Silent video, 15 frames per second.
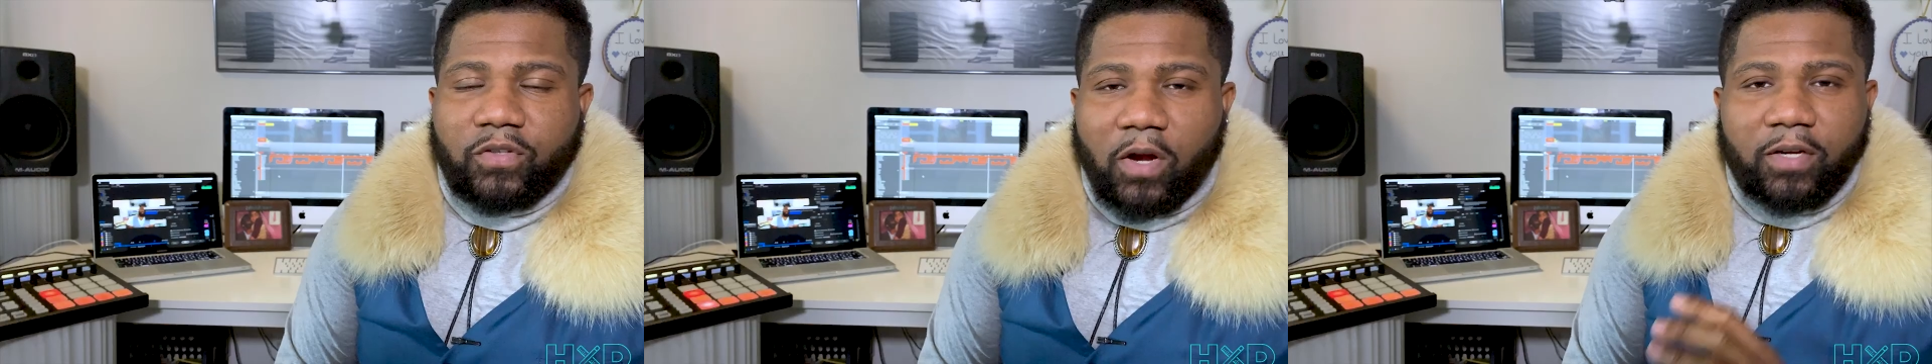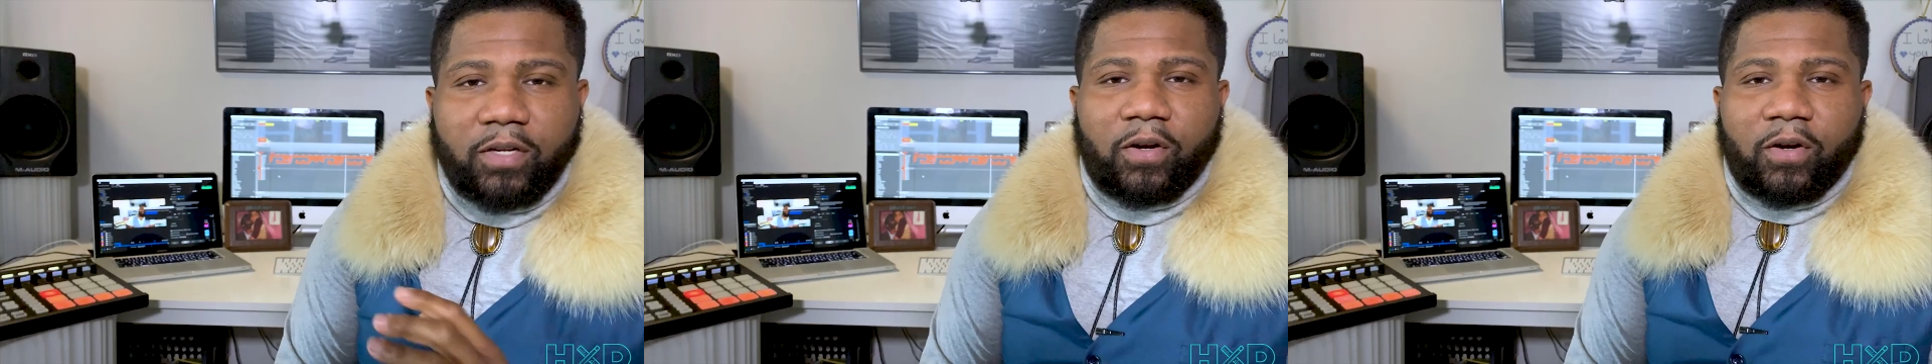
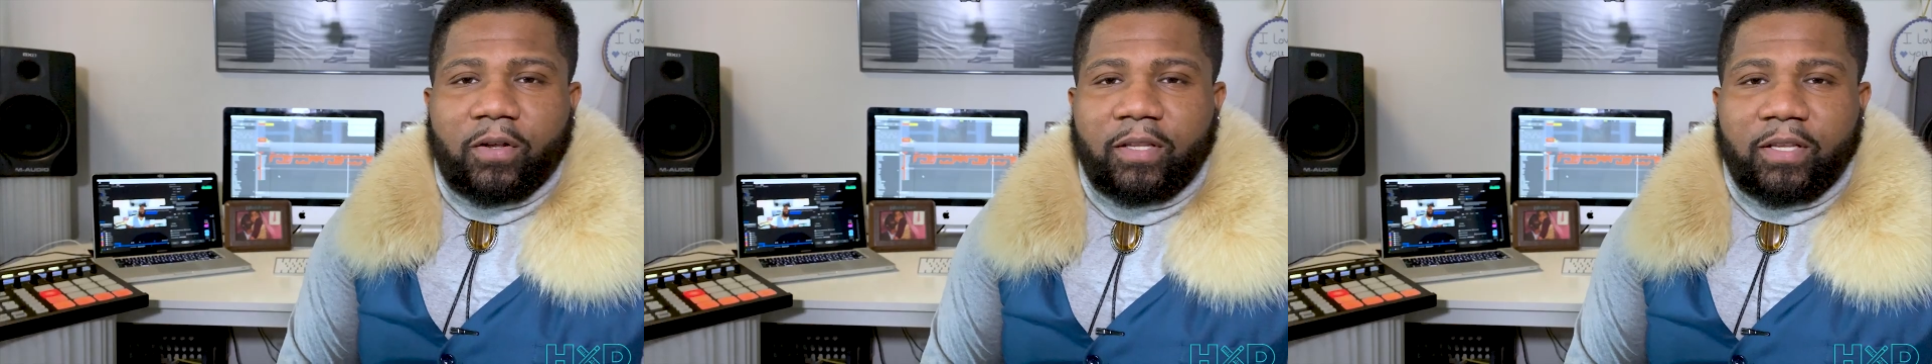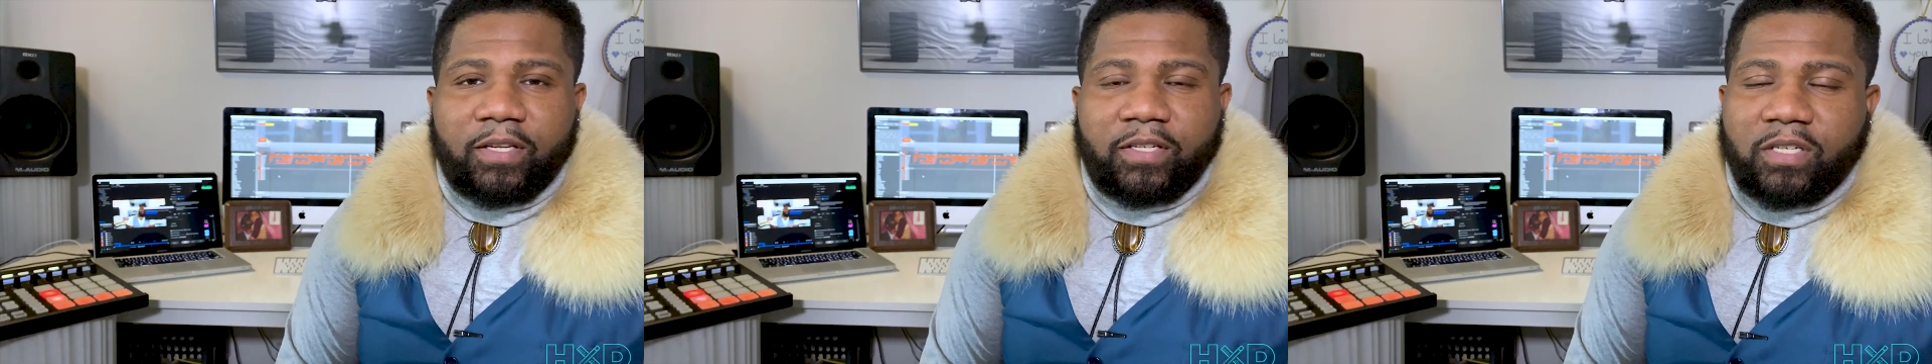Starting
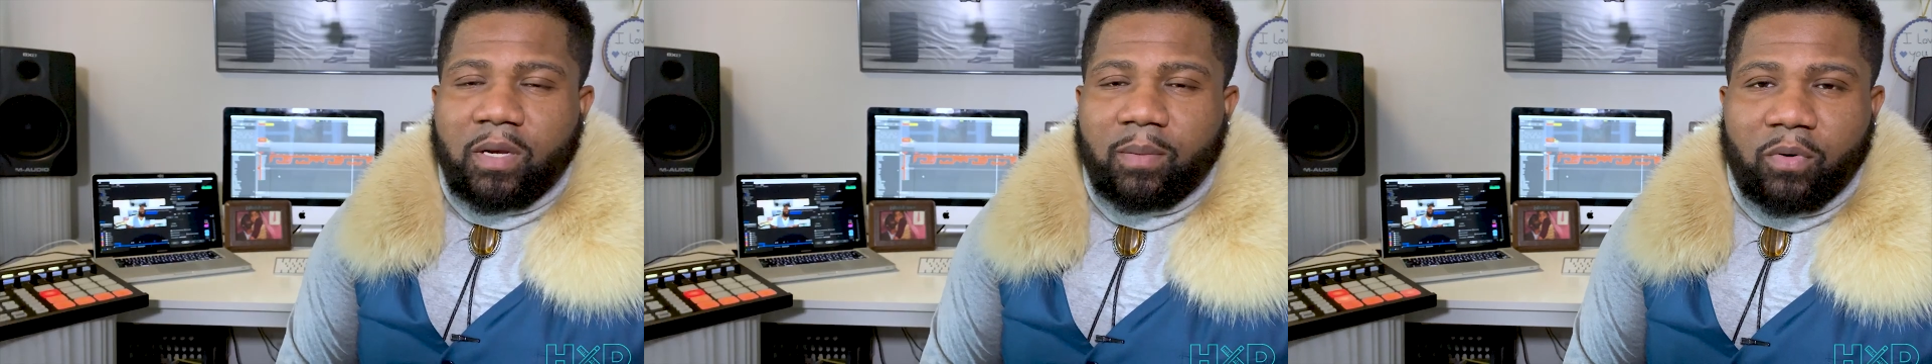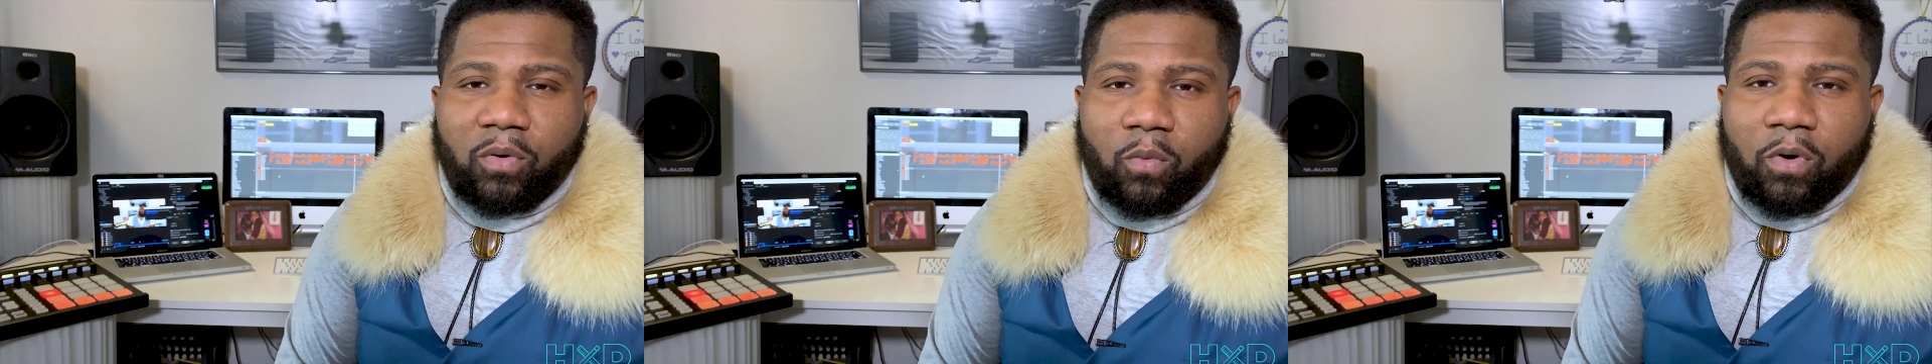early is
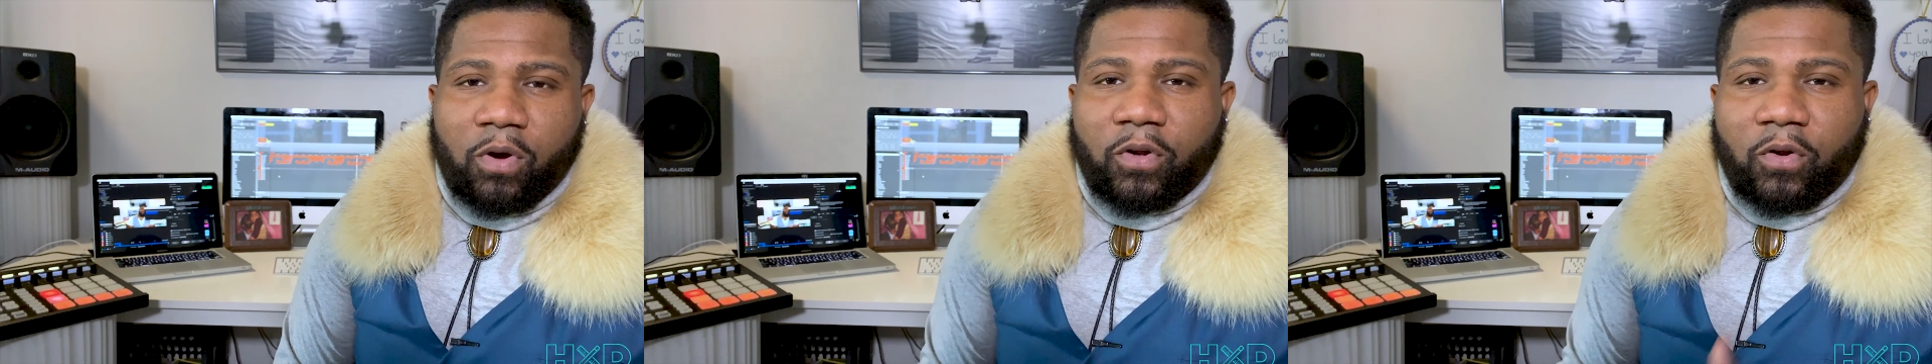number one